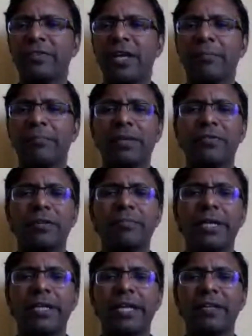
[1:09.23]
giving some
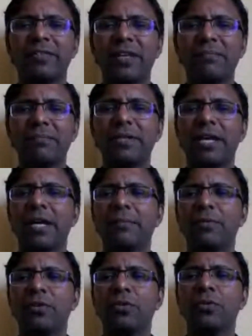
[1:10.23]
examples. It might take
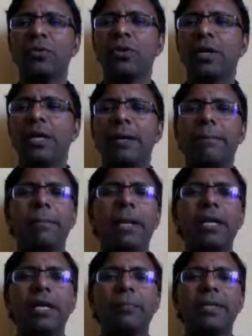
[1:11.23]
some time to
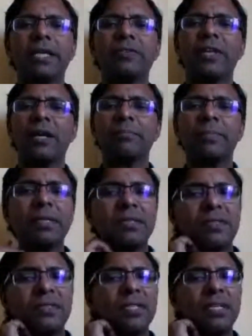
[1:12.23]
build up the
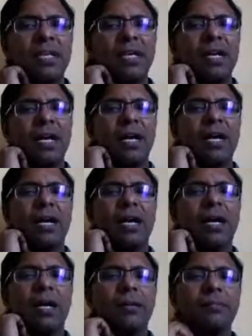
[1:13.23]
examples.
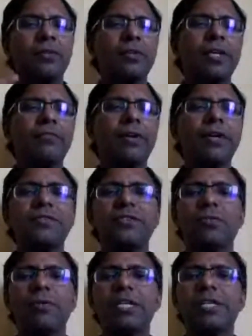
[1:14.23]

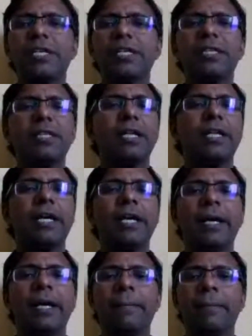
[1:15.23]
So the first
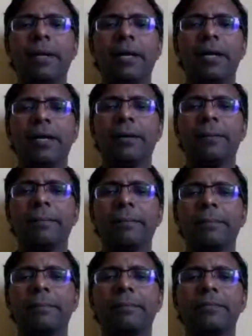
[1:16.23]
question that I
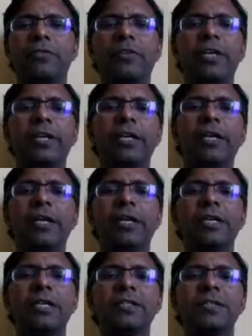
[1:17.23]
am
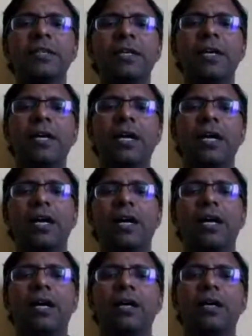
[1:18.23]
seeing here is